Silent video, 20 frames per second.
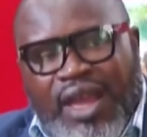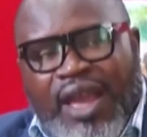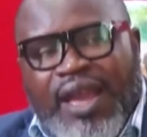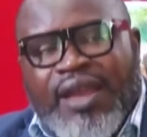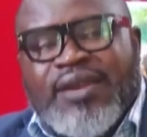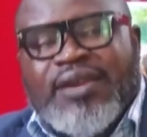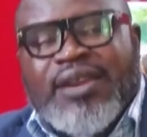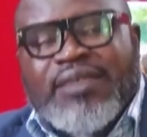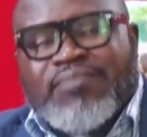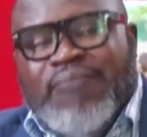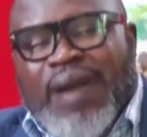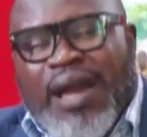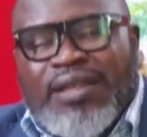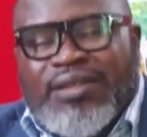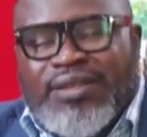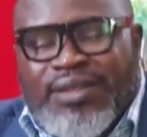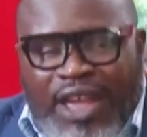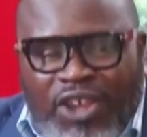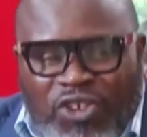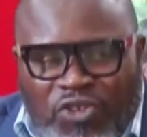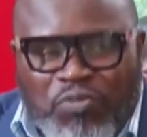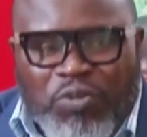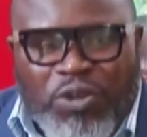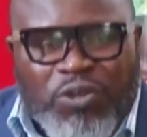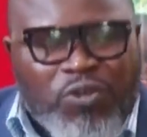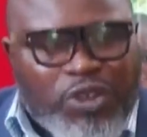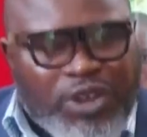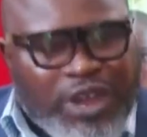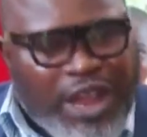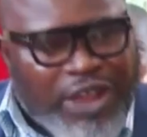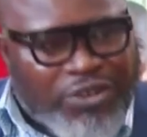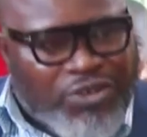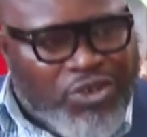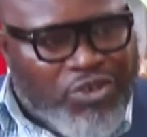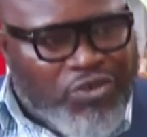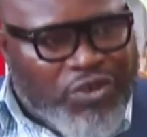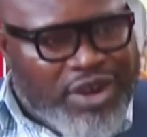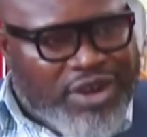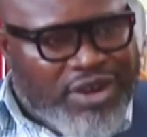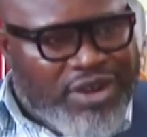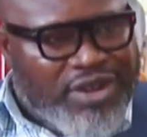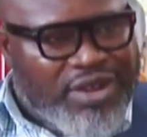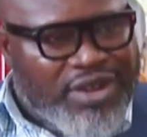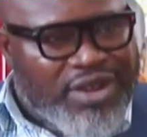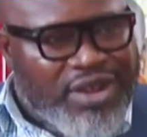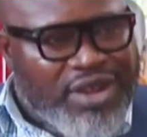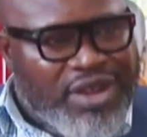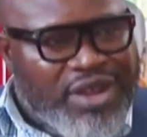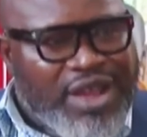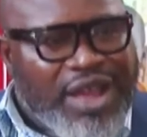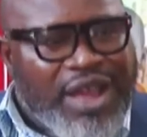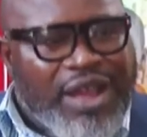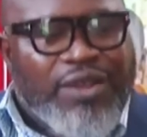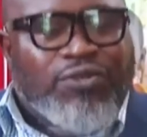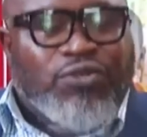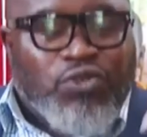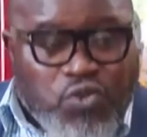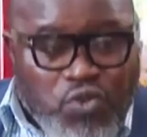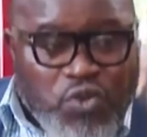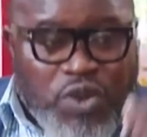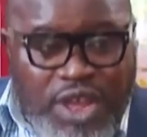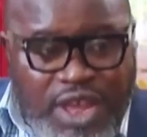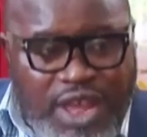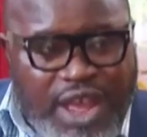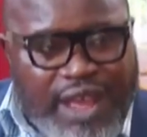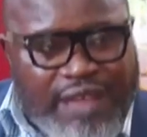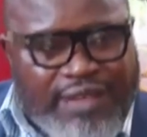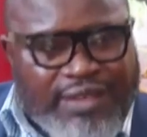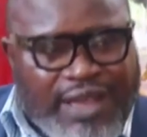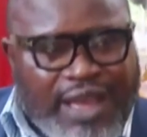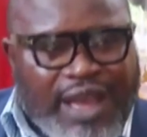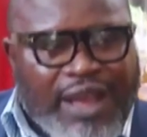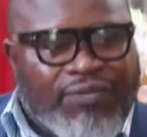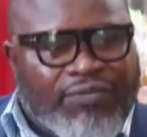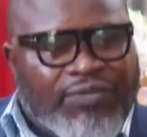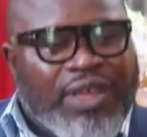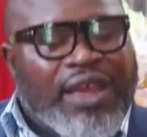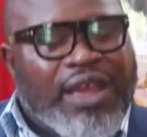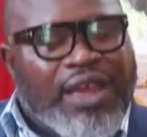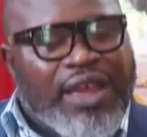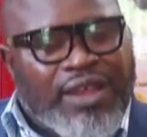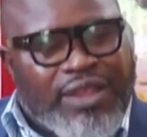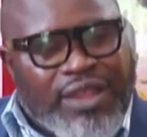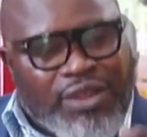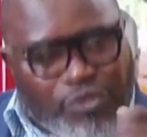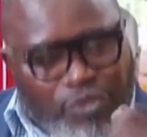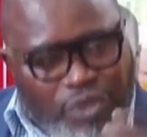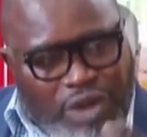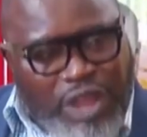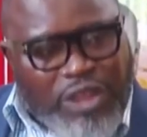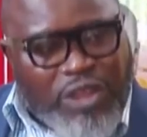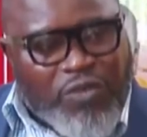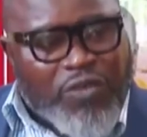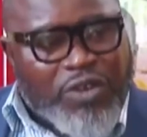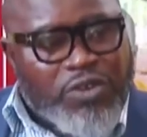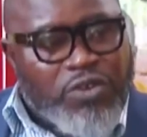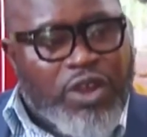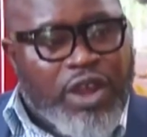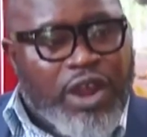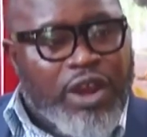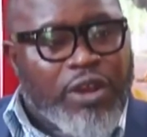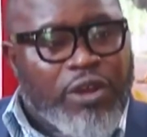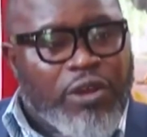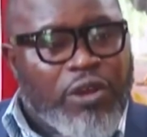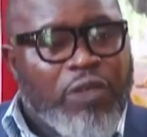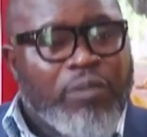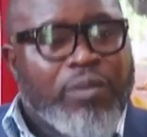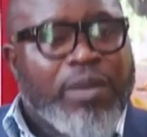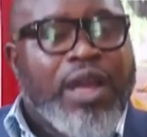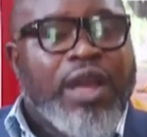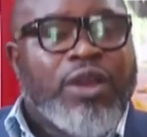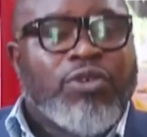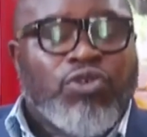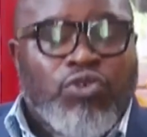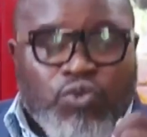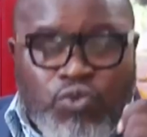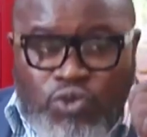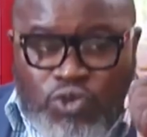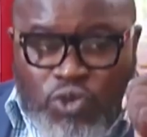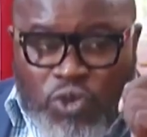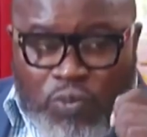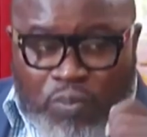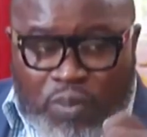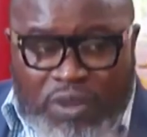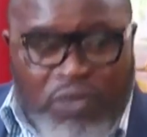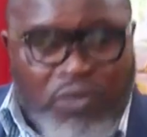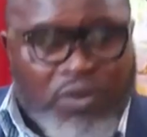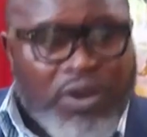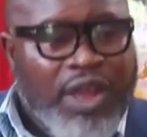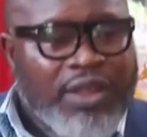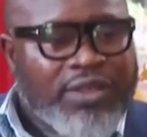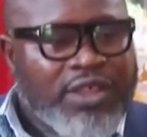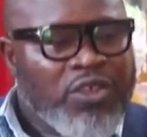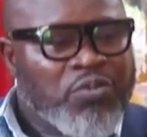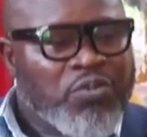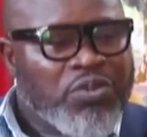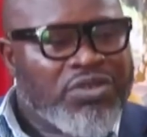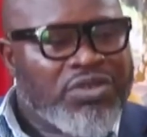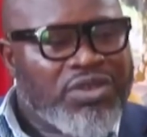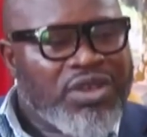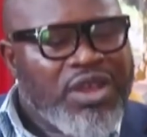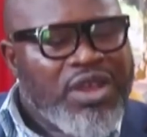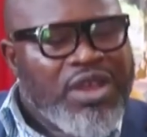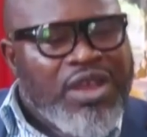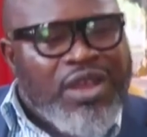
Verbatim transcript: and demand textbooks for their children. Two years after the rollout of a new curriculum and schools operating without textbooks,